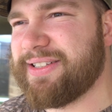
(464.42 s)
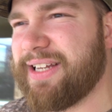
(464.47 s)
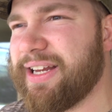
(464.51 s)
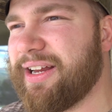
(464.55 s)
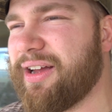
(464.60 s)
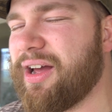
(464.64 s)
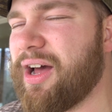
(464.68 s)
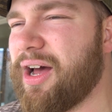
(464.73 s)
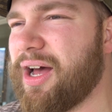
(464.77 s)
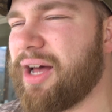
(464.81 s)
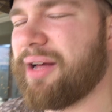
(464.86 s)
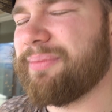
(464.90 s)

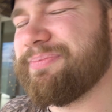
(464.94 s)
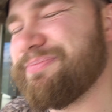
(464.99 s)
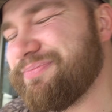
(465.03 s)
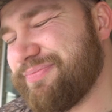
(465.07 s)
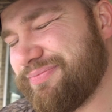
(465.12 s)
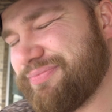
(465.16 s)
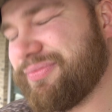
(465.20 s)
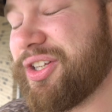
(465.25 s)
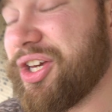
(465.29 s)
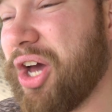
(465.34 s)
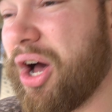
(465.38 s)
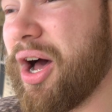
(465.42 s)

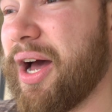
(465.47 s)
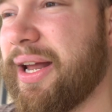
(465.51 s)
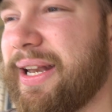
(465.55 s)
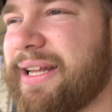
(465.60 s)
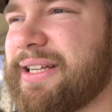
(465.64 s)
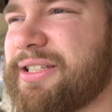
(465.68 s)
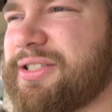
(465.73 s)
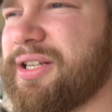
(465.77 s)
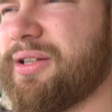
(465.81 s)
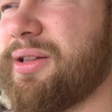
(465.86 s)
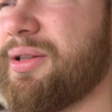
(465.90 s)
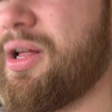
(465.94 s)
gun
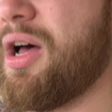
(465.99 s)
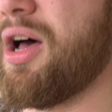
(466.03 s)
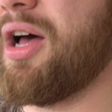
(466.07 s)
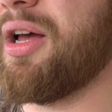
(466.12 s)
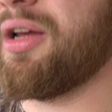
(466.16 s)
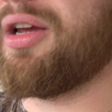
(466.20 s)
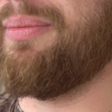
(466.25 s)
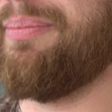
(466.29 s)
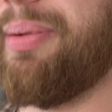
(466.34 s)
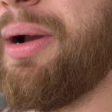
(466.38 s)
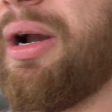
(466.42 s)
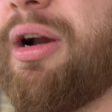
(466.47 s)
is a lot
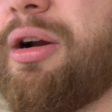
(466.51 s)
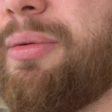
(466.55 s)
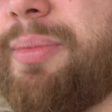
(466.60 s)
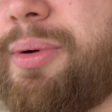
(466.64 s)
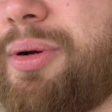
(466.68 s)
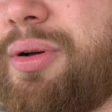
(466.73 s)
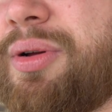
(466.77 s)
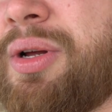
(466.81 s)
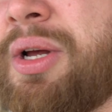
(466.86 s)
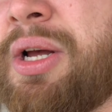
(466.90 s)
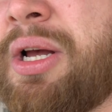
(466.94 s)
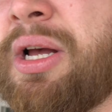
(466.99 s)

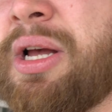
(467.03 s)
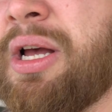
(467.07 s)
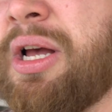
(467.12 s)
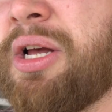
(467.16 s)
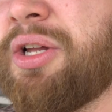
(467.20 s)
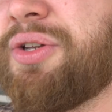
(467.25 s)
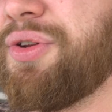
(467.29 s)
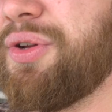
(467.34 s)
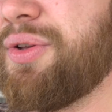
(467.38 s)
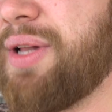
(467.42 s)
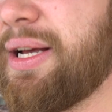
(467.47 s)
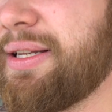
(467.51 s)
comparable
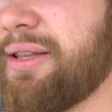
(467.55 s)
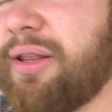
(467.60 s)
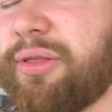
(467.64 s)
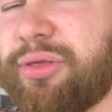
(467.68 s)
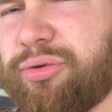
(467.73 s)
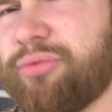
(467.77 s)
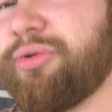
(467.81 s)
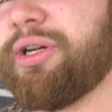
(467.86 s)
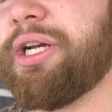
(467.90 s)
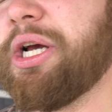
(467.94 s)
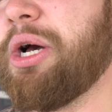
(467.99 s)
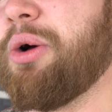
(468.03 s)
to like the
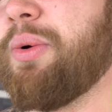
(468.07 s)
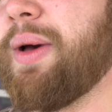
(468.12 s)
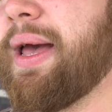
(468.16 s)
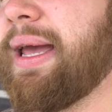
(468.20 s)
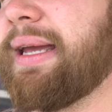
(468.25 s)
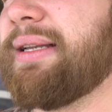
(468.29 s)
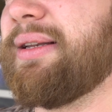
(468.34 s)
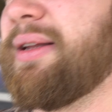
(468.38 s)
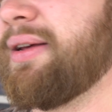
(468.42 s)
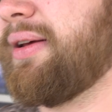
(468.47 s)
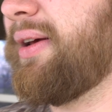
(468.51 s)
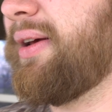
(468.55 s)
308.